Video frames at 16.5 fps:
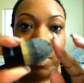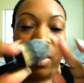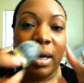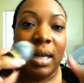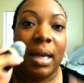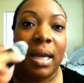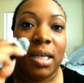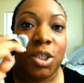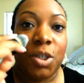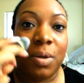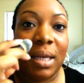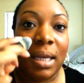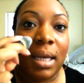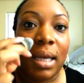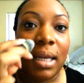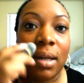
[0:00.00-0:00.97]
pointed because you
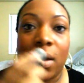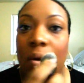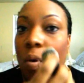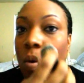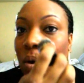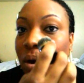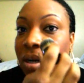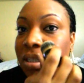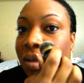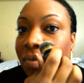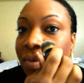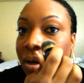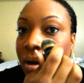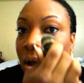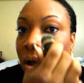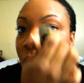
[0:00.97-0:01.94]
can get in the corners of
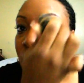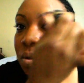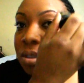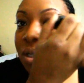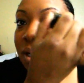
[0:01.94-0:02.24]
your nose,